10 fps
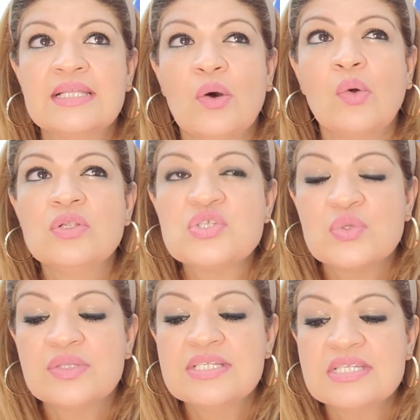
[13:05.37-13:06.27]

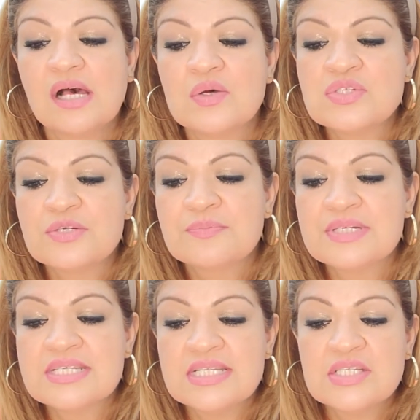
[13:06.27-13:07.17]
also this house
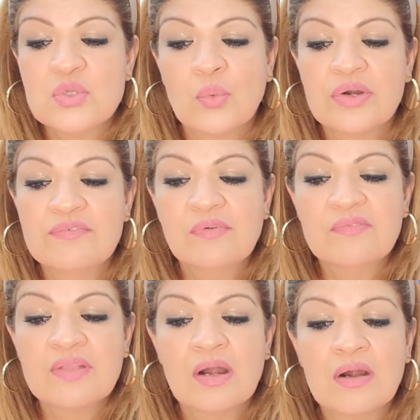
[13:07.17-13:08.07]
represents or
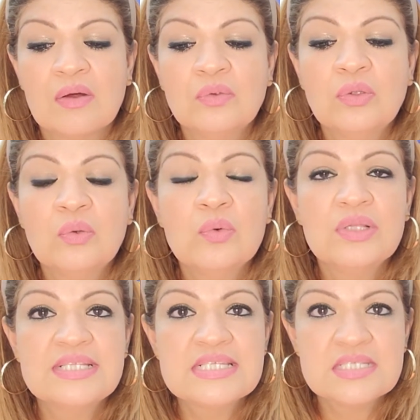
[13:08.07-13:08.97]
revolves around
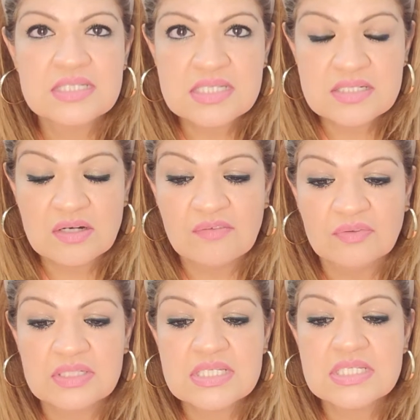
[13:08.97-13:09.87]
long distance
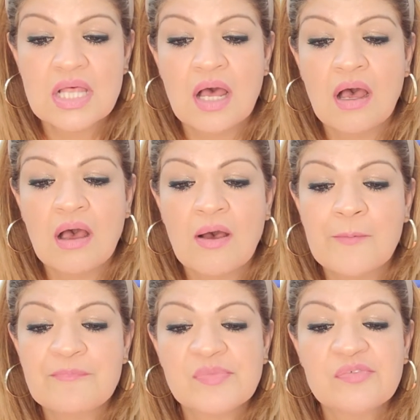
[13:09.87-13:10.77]
travels,
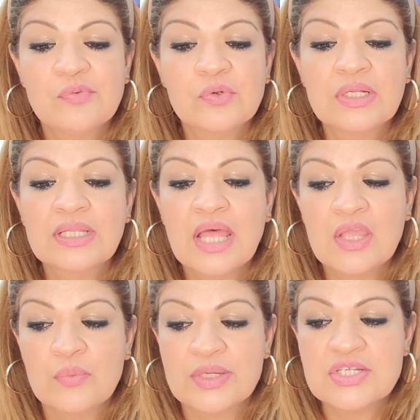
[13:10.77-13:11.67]
foreign
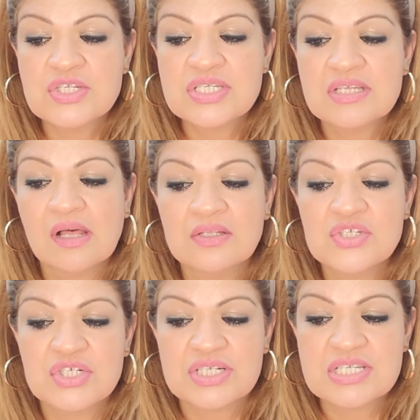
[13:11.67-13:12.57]
language,
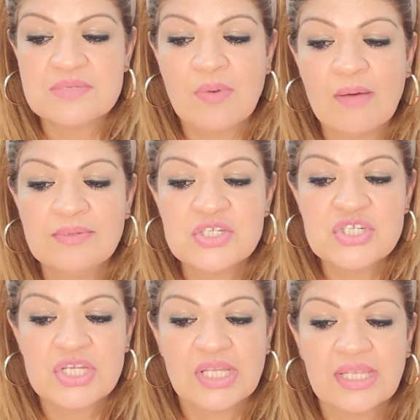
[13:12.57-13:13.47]
cultures,
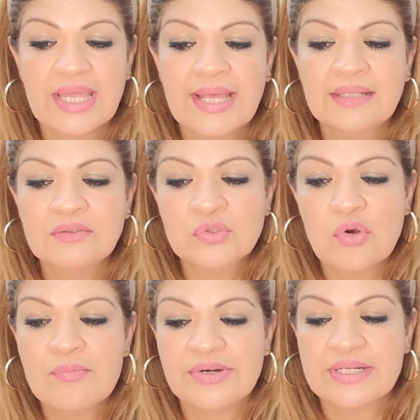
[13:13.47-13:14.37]
publishing, and
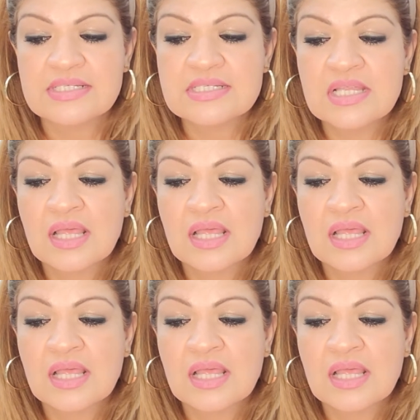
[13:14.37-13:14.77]
commerce.